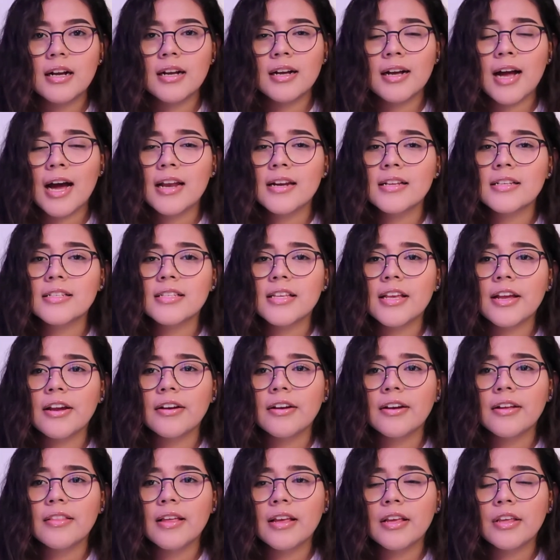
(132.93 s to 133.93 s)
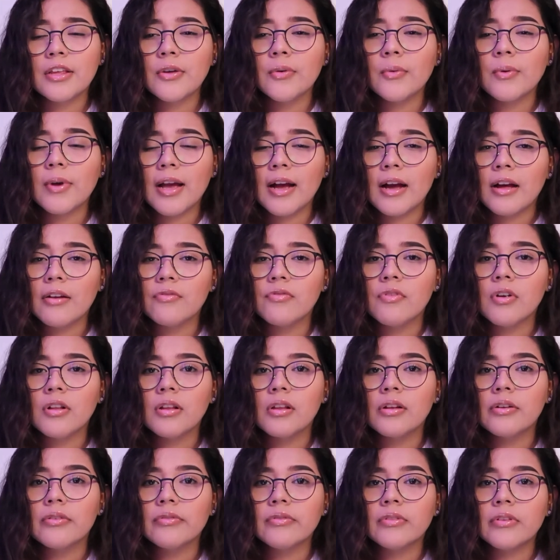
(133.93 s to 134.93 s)
kind of scary that you can fall
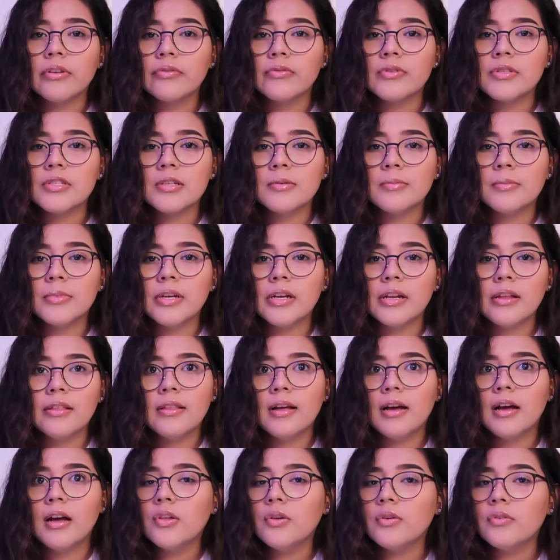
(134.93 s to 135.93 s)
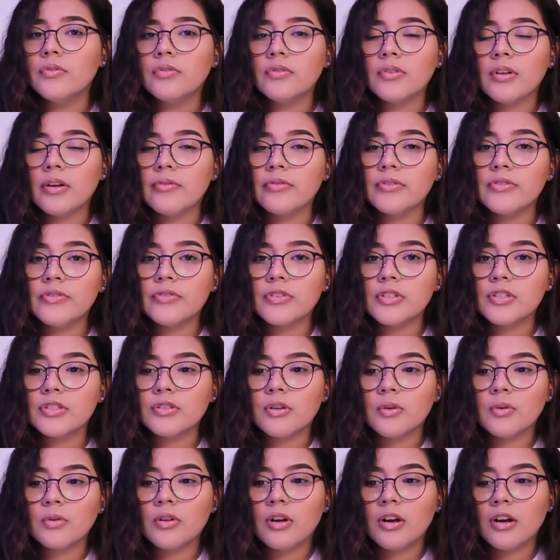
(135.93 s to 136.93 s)
out of love with somebody that you have loved for
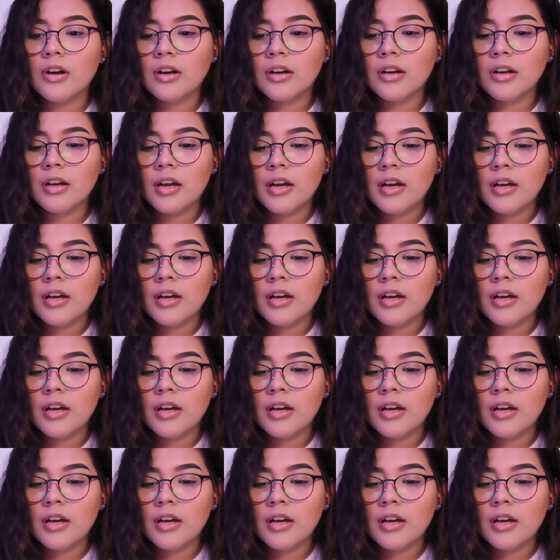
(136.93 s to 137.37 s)
so long.